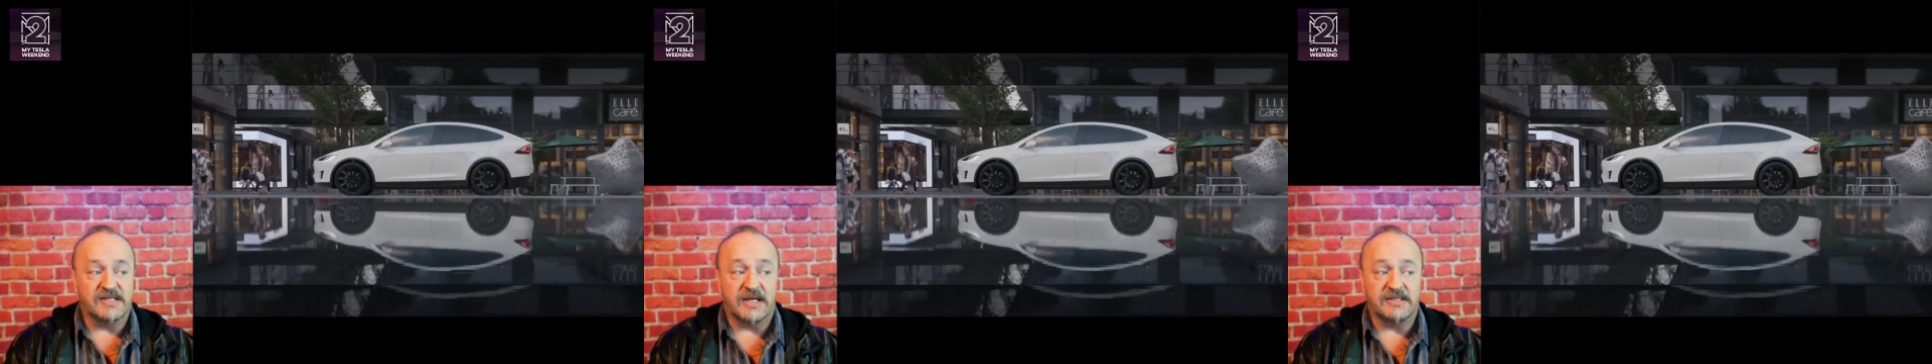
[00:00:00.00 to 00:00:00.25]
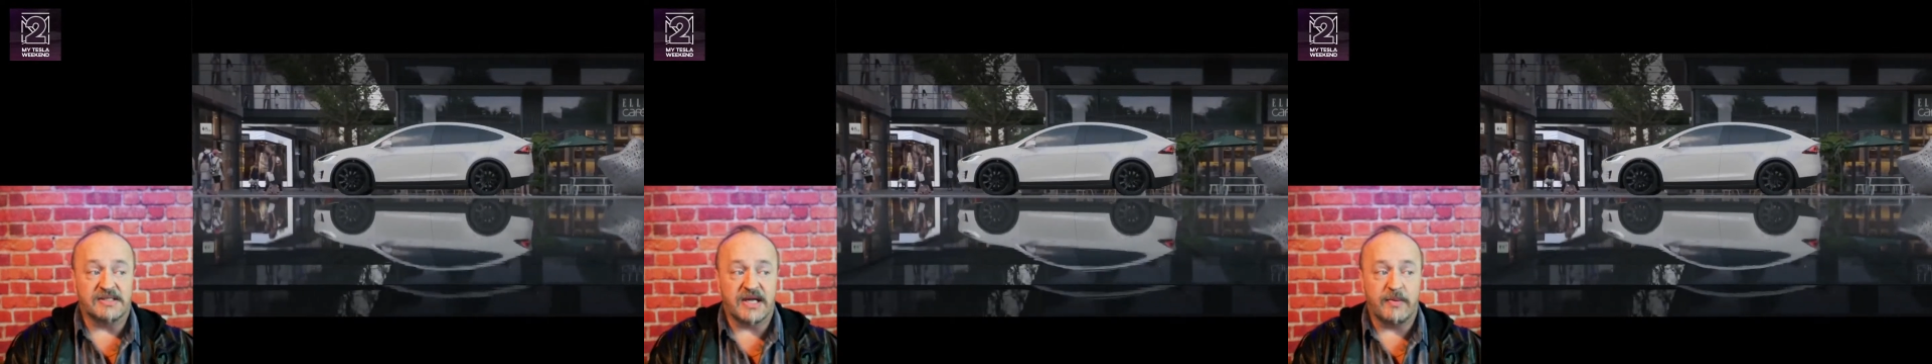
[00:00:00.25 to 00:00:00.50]

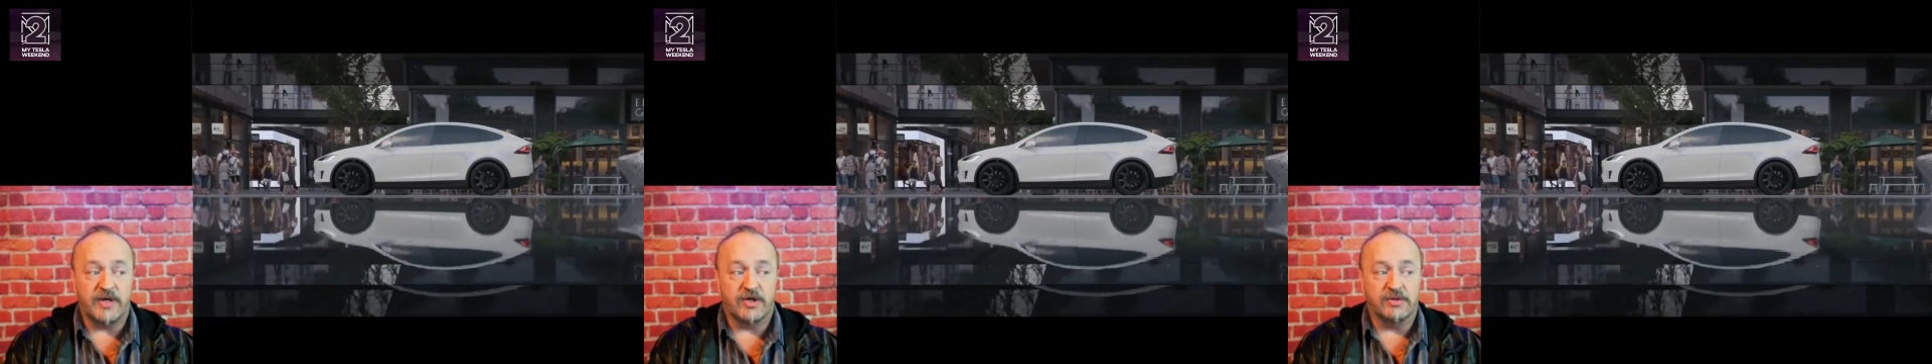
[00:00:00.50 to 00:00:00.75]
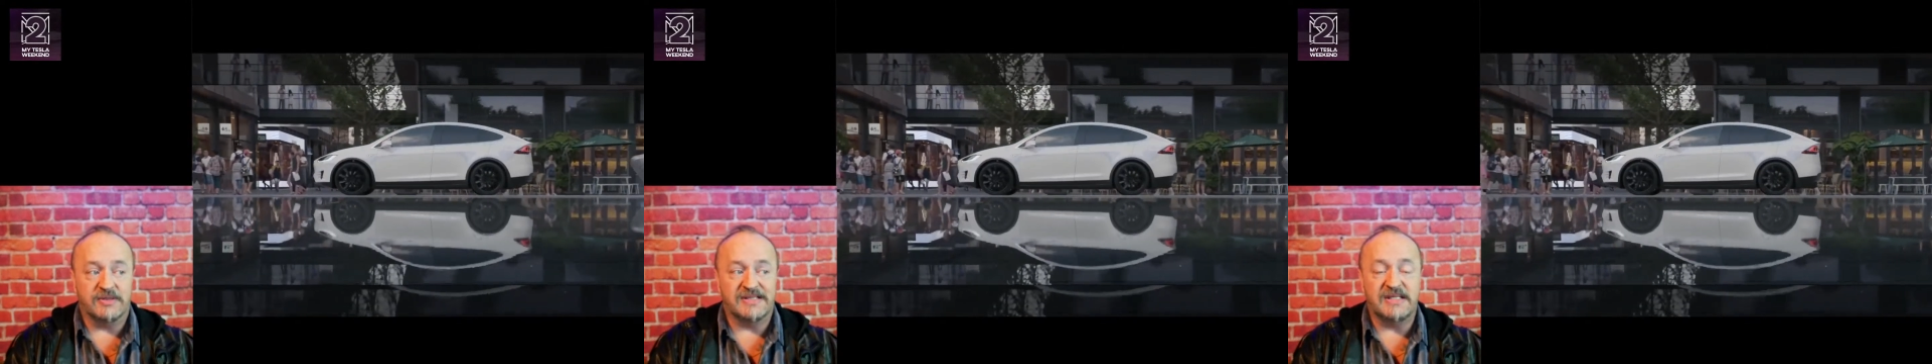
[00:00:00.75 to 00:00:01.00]
not to say we
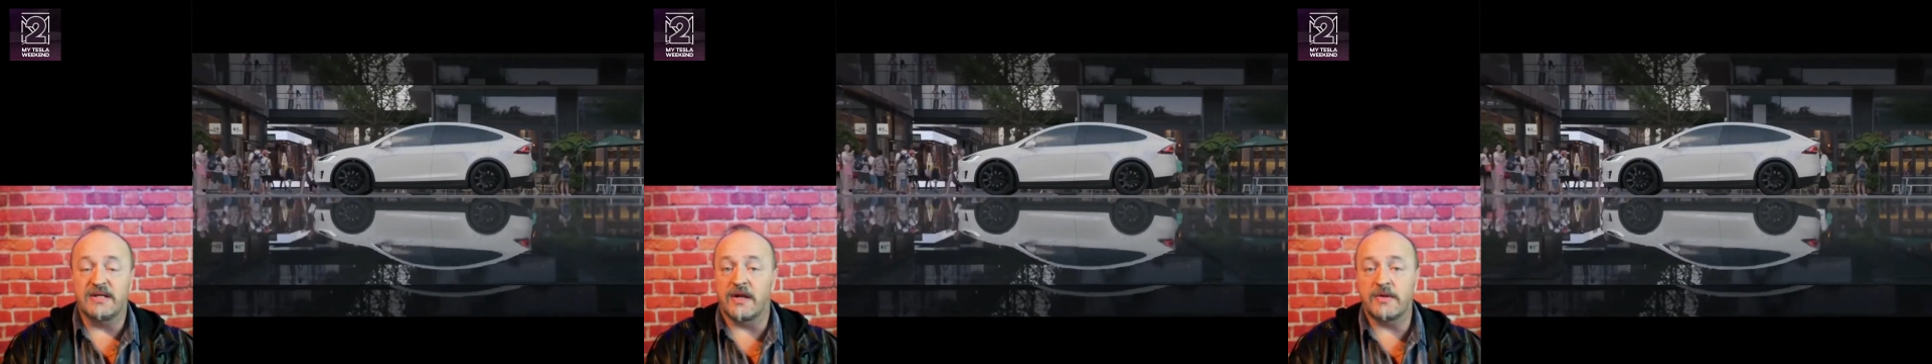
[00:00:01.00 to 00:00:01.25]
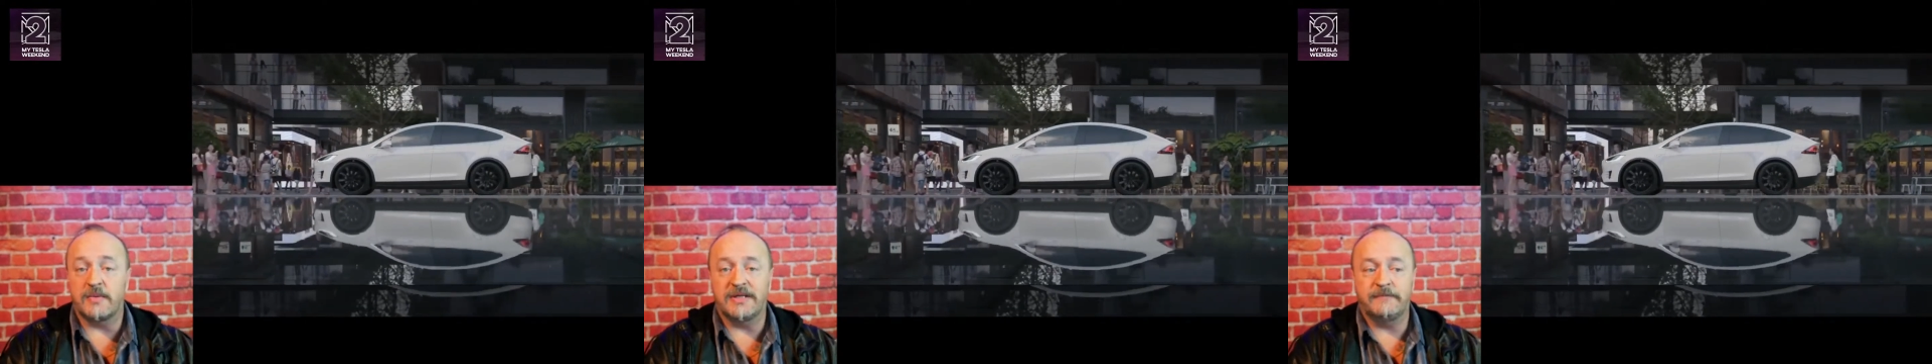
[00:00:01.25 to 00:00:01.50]
couldn't see
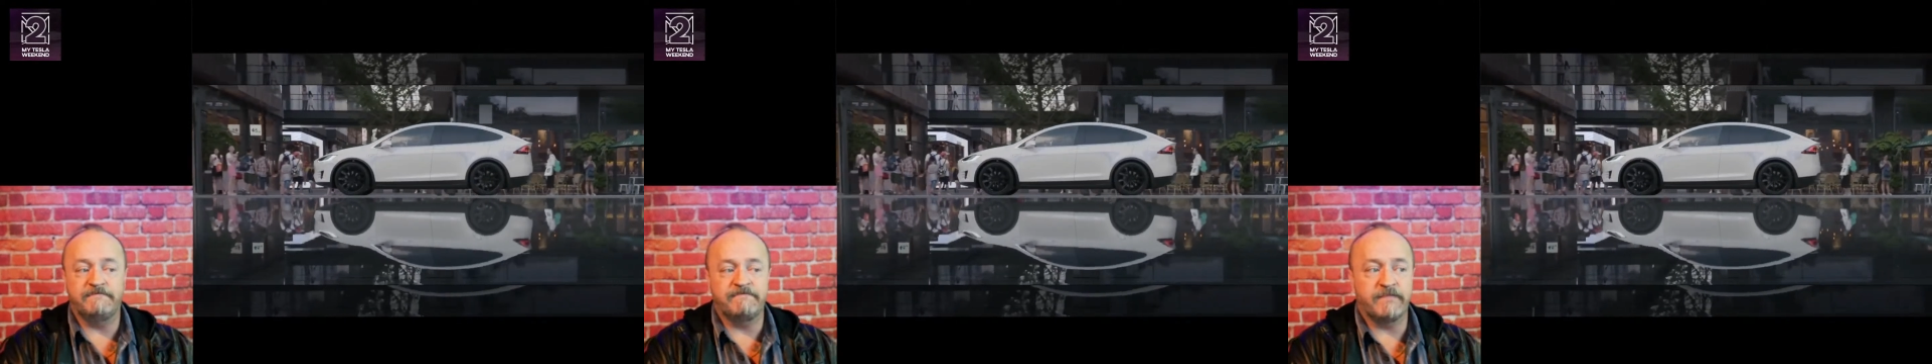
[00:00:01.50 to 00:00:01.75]
another one,